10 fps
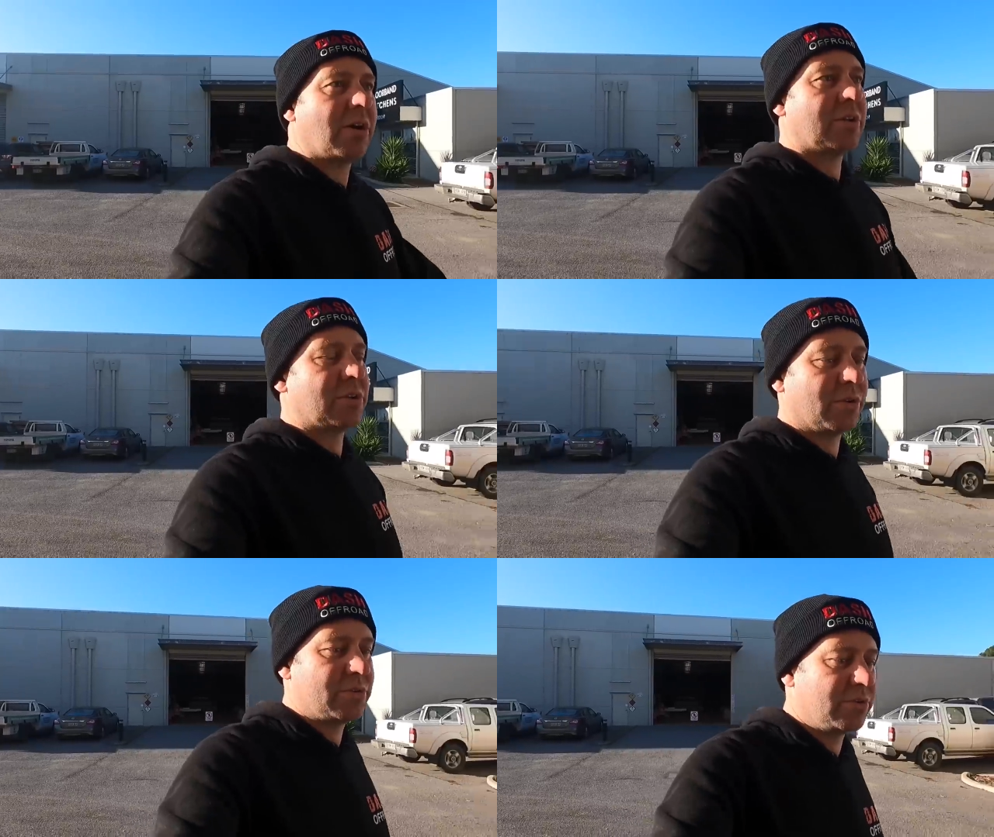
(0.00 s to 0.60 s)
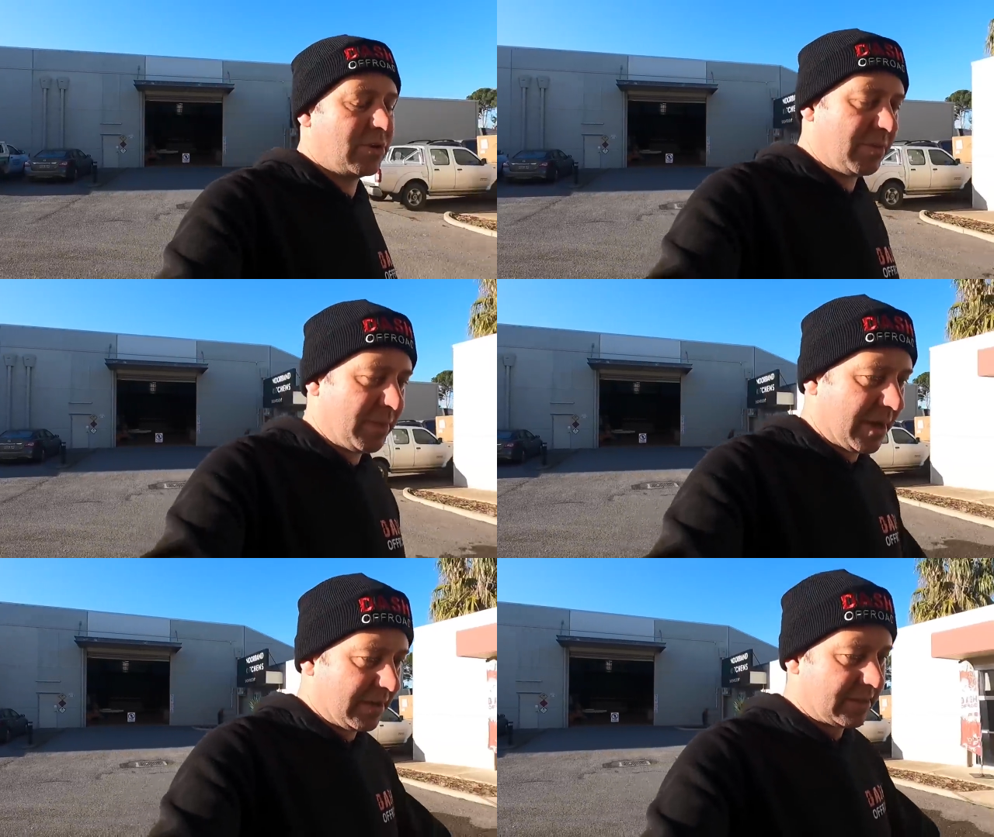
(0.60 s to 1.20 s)
I'm going to talk to you
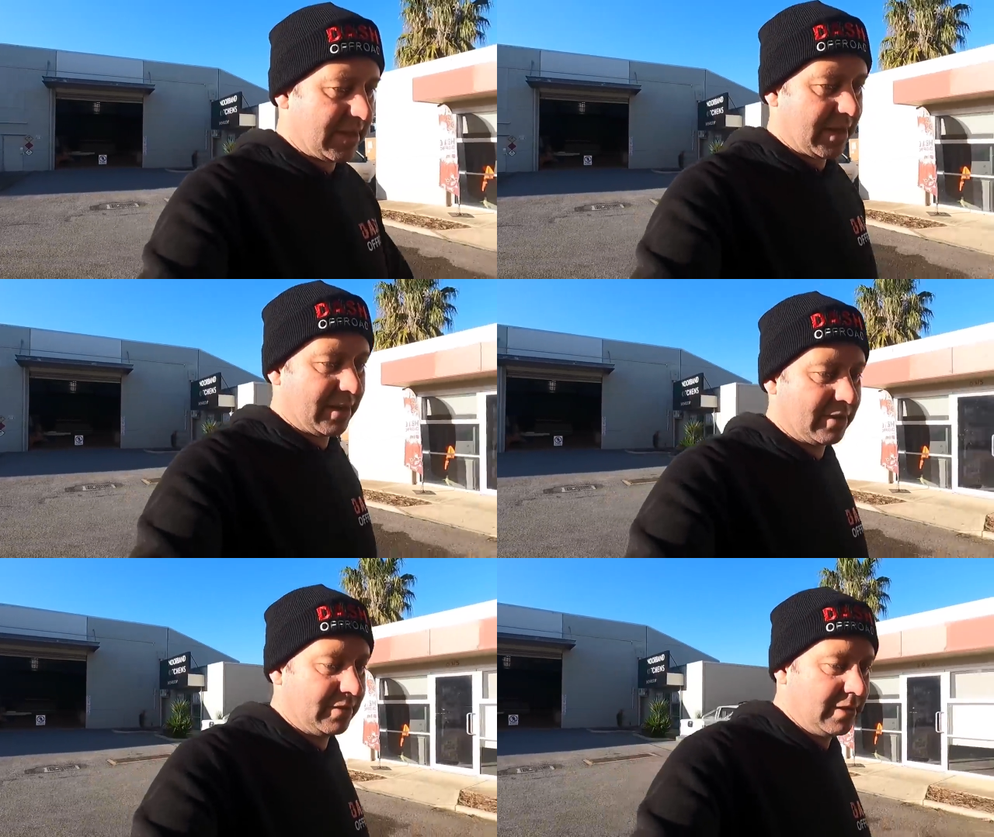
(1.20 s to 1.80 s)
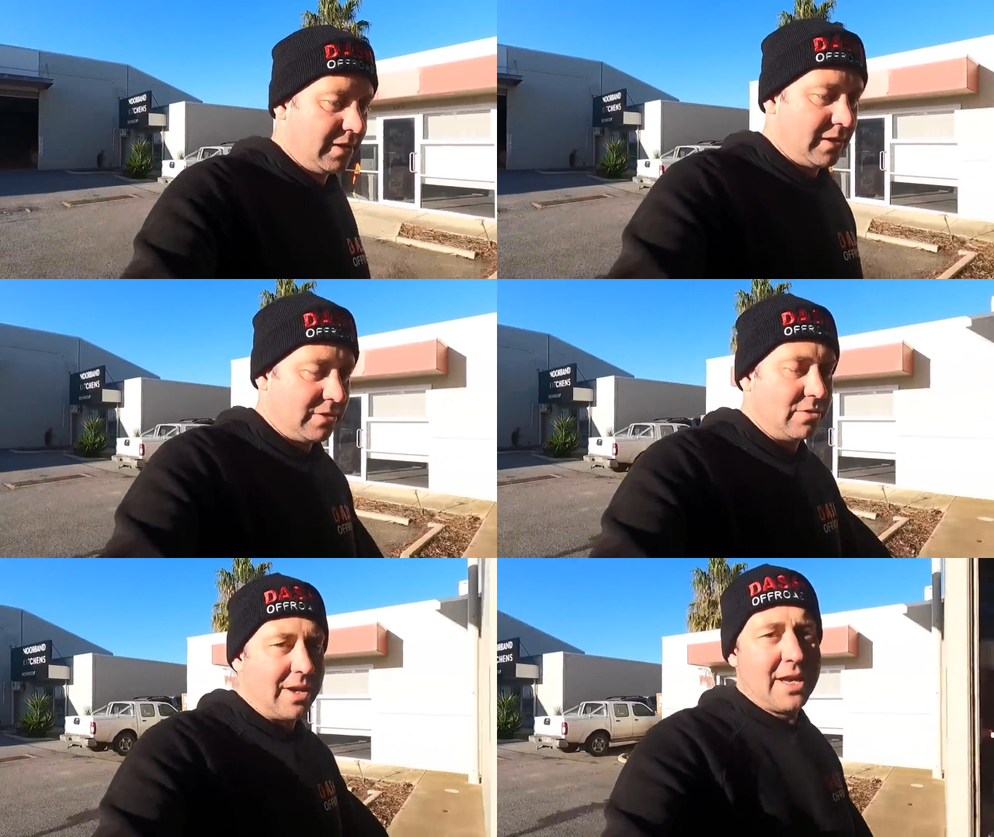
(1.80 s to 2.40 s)
about our
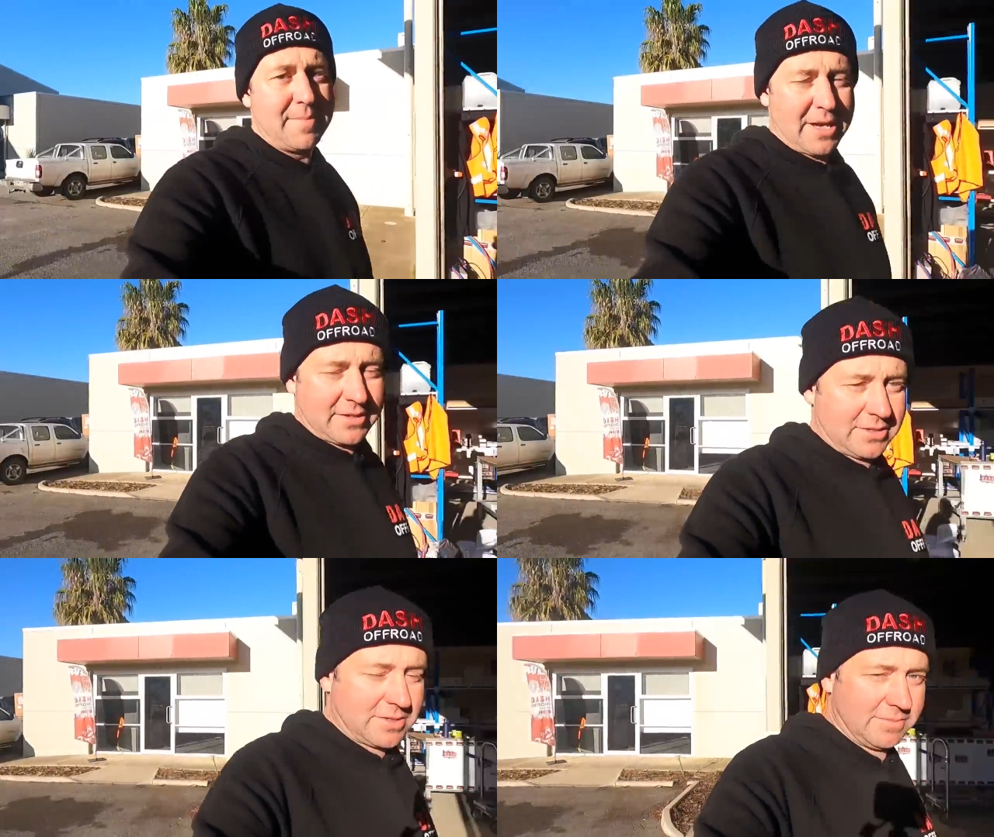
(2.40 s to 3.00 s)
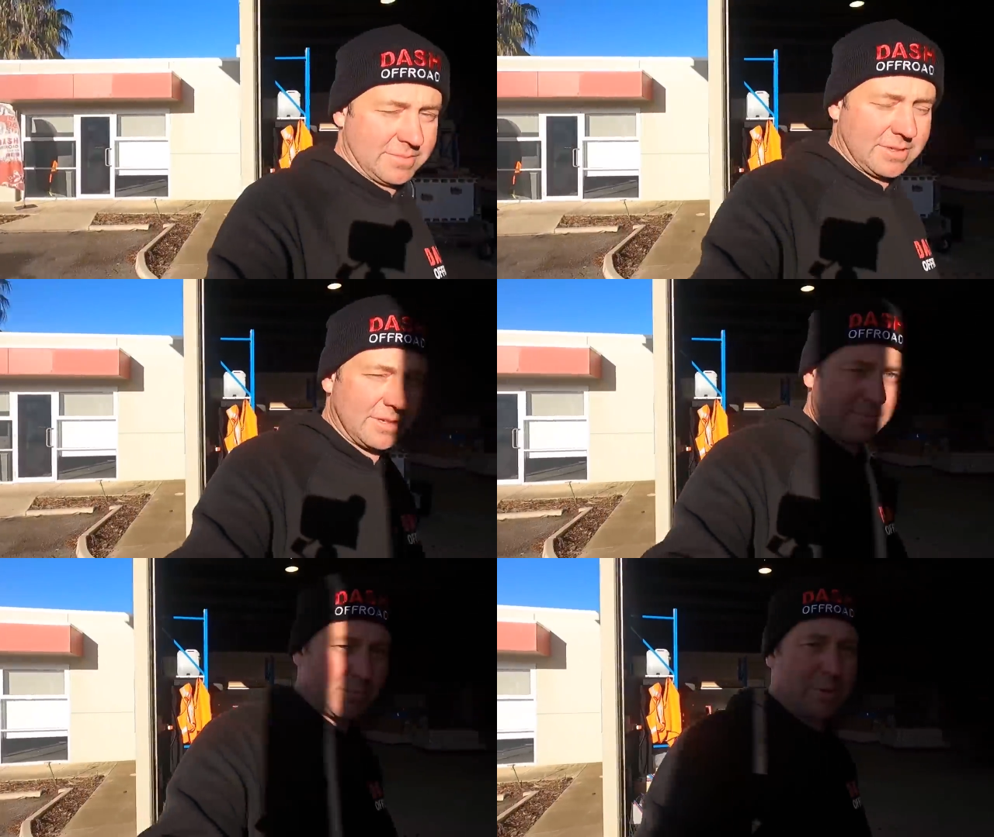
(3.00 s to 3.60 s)
new airbag system.
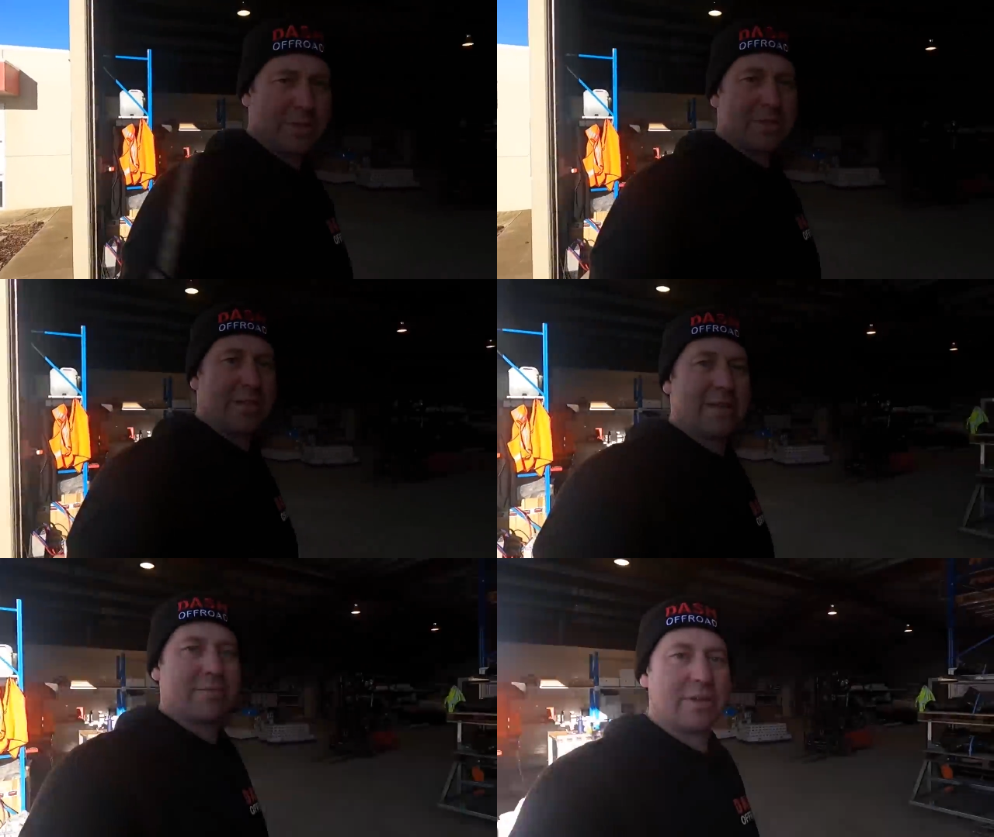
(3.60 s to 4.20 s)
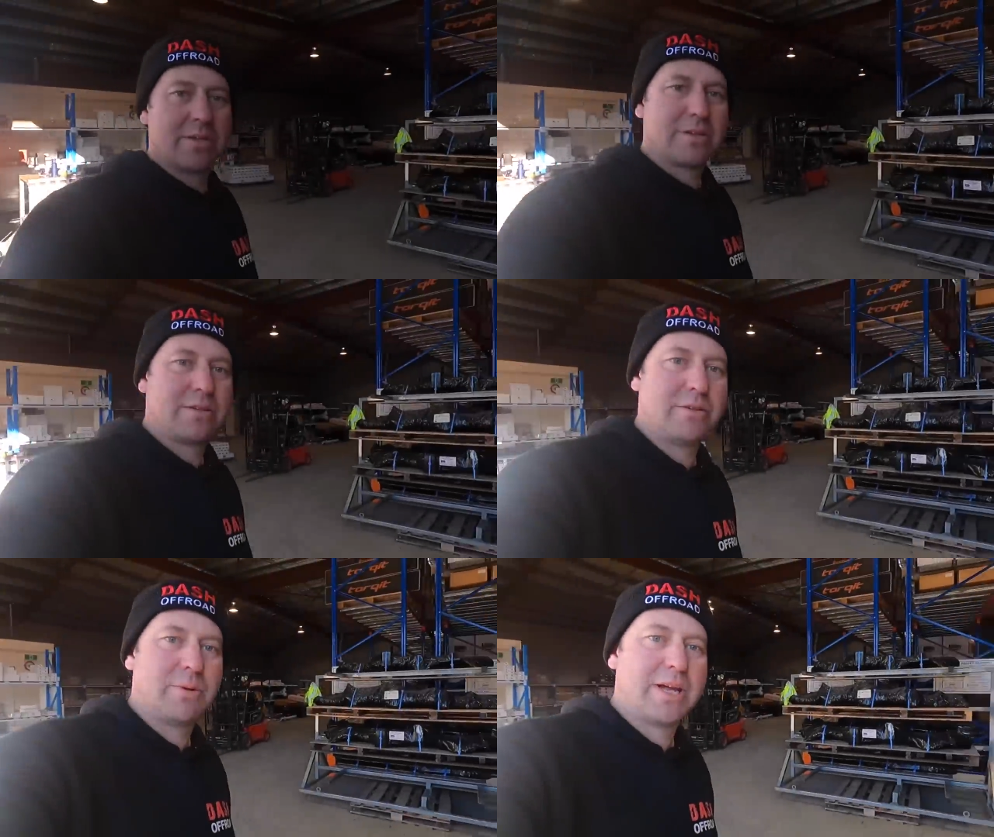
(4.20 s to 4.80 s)
Quick sneak of the
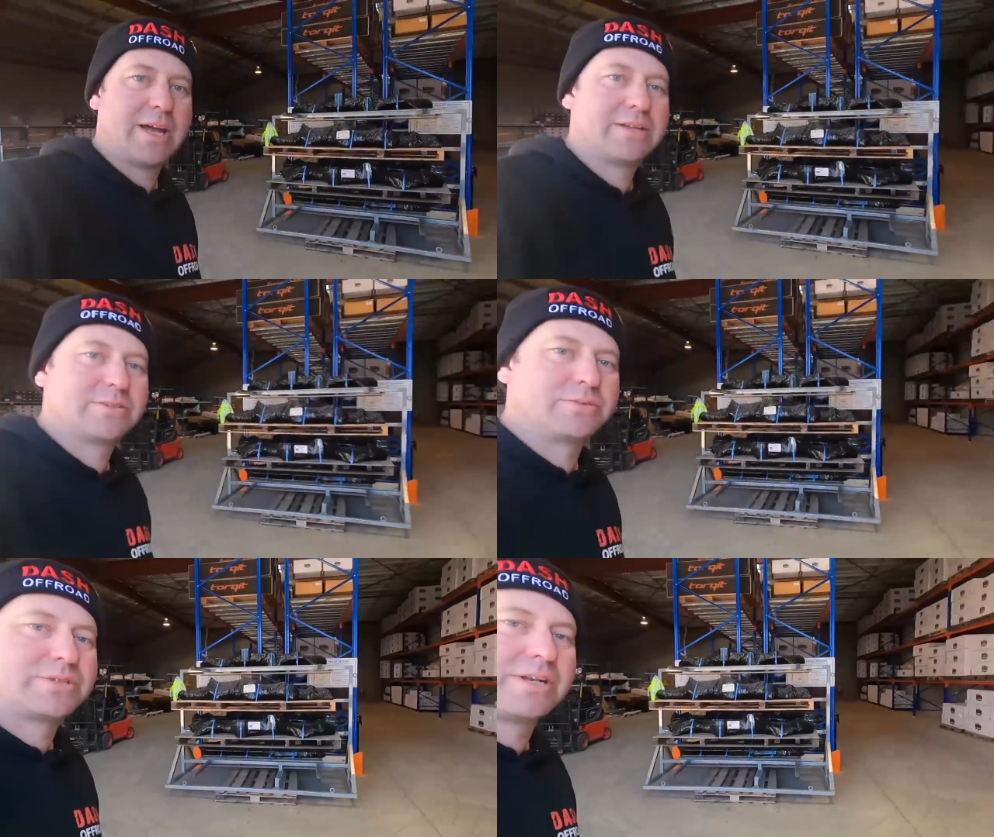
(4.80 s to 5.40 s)
new warehouse all